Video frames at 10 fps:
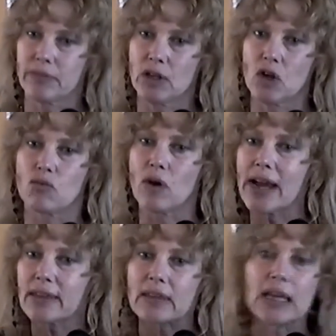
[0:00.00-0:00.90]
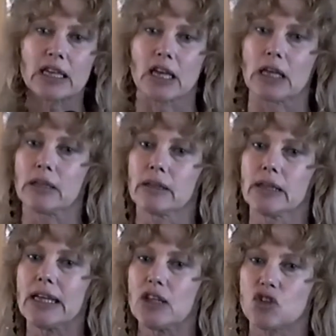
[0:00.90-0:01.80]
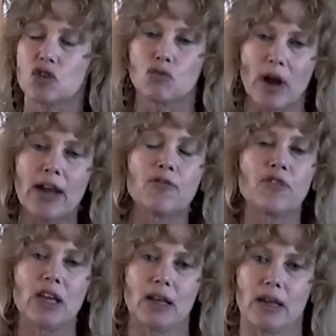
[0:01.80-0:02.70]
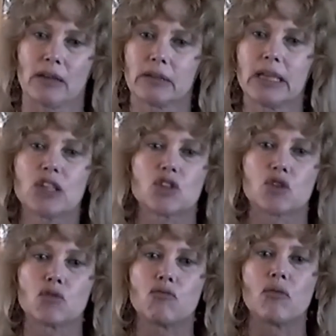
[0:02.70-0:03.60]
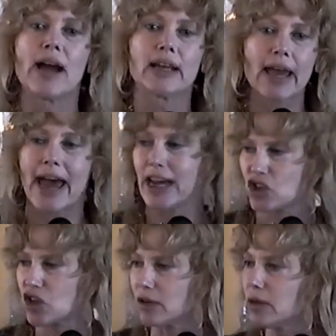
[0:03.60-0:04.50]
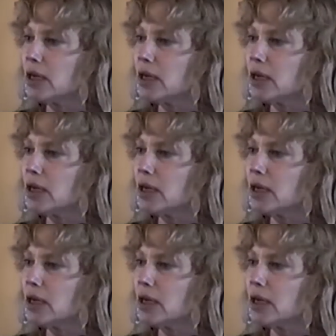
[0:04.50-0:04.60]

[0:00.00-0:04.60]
you know, right thinking leads to right feeling, leads to right action.